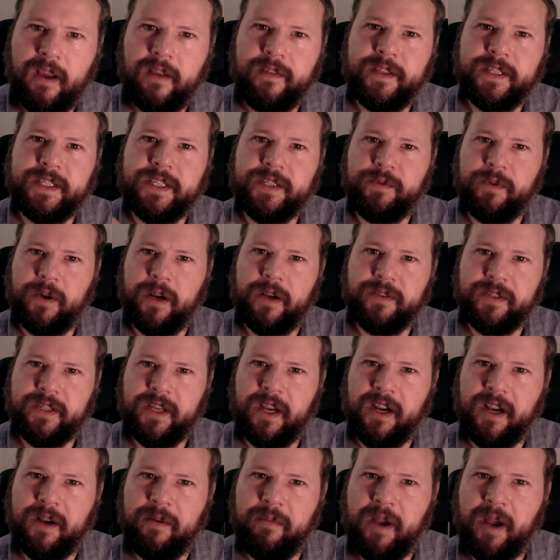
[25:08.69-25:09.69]
This is what I was
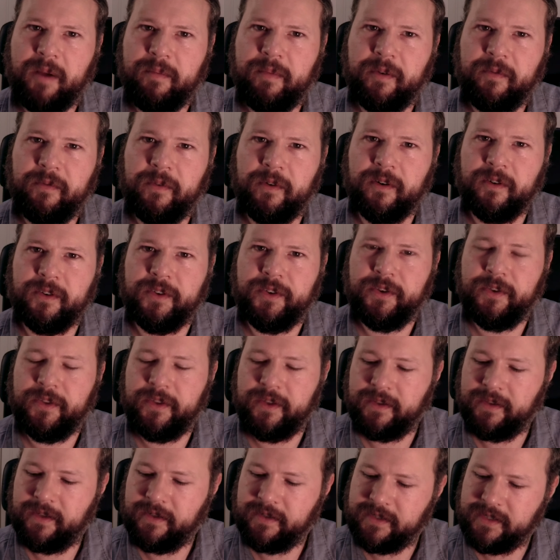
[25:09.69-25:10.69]
talking about before, too,
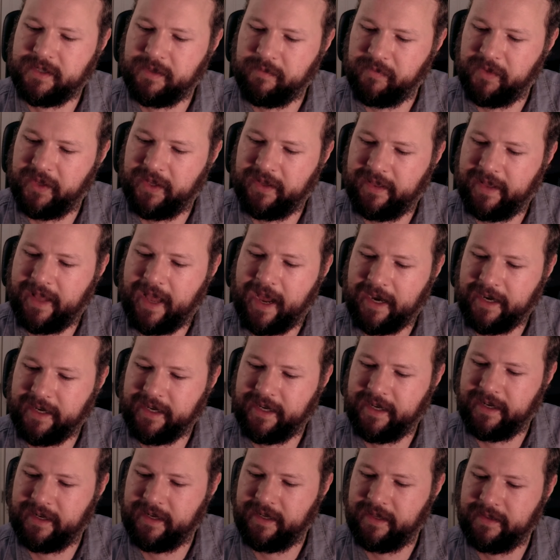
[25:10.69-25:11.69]
that there's something
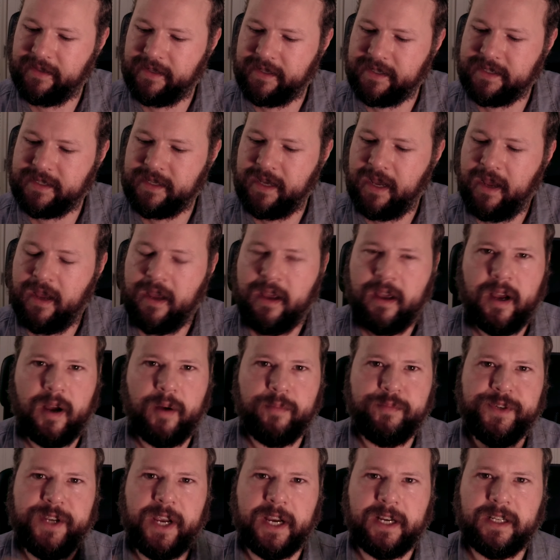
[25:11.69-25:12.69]
lacking in this
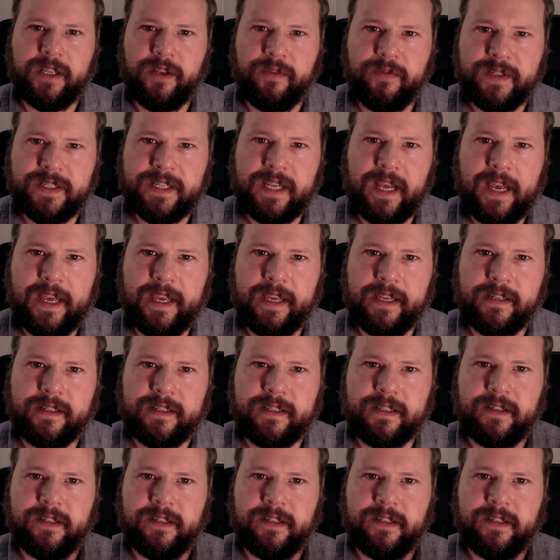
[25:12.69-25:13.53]
objective science.